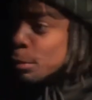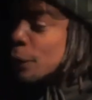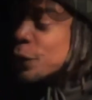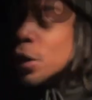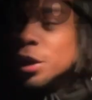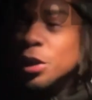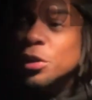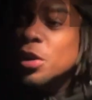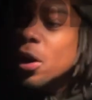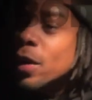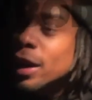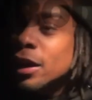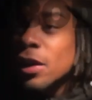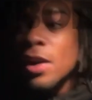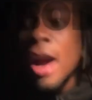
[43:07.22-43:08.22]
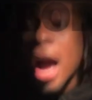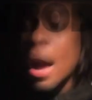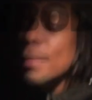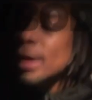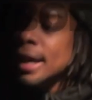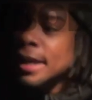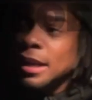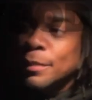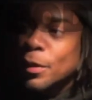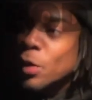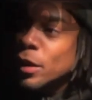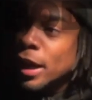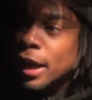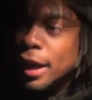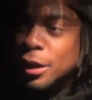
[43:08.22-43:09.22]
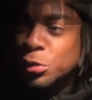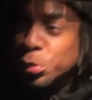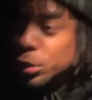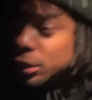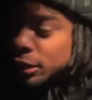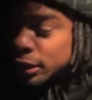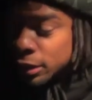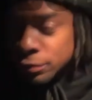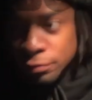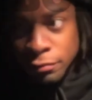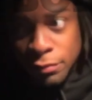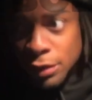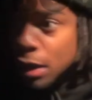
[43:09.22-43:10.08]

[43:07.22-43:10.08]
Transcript: Before you know it, girl, I'ma end up on Edgewood.